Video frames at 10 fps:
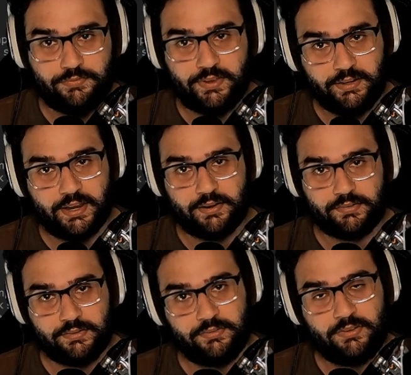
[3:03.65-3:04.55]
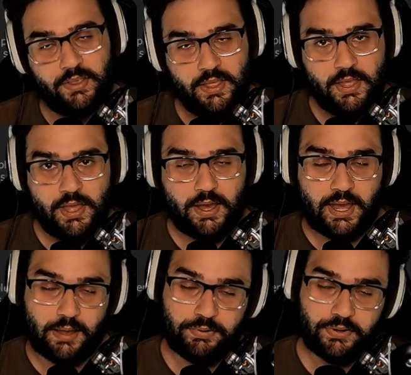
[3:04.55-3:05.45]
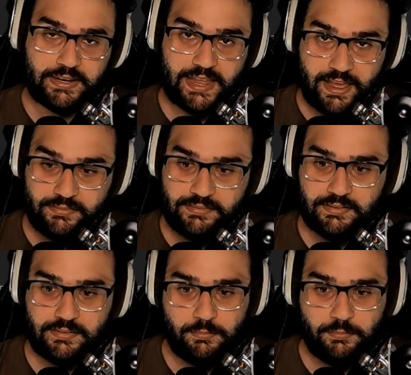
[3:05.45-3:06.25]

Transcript: 10 characters per account.